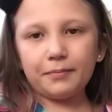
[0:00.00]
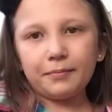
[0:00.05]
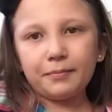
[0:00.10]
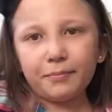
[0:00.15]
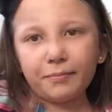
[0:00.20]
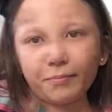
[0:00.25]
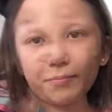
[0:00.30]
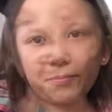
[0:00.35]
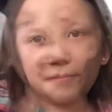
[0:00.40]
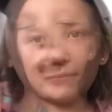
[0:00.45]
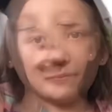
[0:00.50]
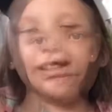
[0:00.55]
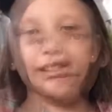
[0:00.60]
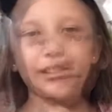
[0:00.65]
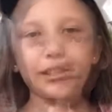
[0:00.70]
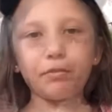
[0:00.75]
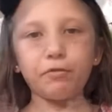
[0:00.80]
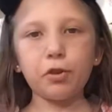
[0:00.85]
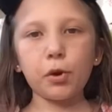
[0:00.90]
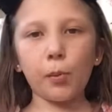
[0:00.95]
So guys,
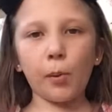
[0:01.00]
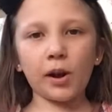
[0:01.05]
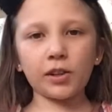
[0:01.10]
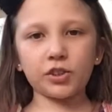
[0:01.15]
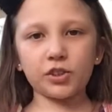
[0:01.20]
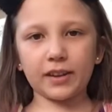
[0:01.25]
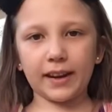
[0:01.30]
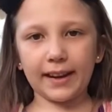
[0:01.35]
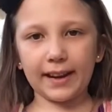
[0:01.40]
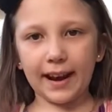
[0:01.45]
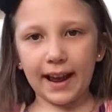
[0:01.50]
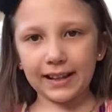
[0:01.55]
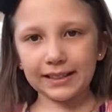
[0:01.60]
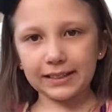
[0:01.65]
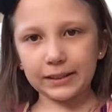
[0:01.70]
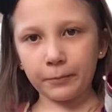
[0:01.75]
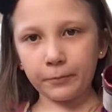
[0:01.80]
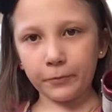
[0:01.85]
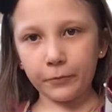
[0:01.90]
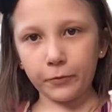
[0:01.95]
if you want, you can add
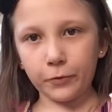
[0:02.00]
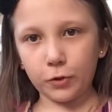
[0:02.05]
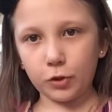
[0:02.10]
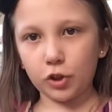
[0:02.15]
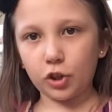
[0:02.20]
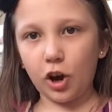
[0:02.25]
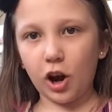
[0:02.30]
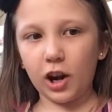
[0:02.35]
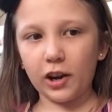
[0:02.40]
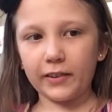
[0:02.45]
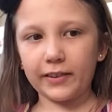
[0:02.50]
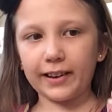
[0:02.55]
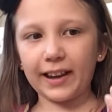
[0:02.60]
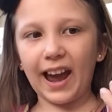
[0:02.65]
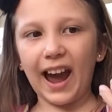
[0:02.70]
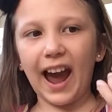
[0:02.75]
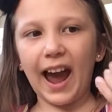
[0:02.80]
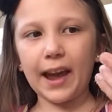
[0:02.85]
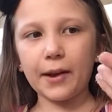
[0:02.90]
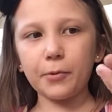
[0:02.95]
some food coloring.
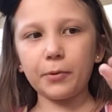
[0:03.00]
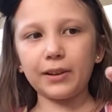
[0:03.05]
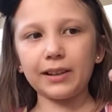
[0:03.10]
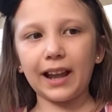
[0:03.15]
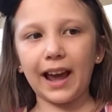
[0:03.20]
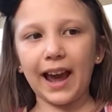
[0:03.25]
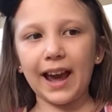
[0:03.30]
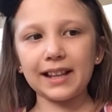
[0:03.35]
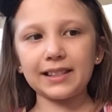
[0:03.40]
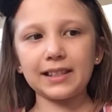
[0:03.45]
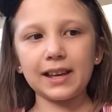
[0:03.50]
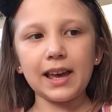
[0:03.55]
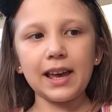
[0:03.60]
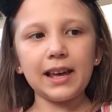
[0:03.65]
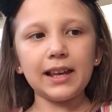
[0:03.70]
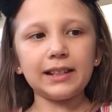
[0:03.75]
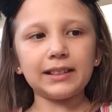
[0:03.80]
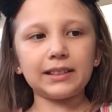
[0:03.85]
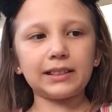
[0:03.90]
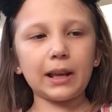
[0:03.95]
I will add
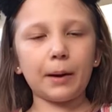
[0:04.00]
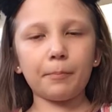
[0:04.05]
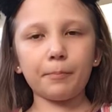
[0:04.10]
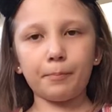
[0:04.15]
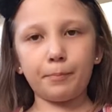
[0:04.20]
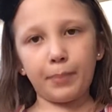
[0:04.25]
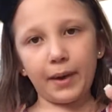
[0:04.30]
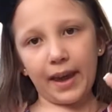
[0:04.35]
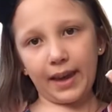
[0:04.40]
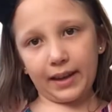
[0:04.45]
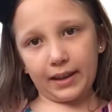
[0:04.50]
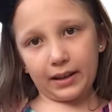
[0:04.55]
some pink.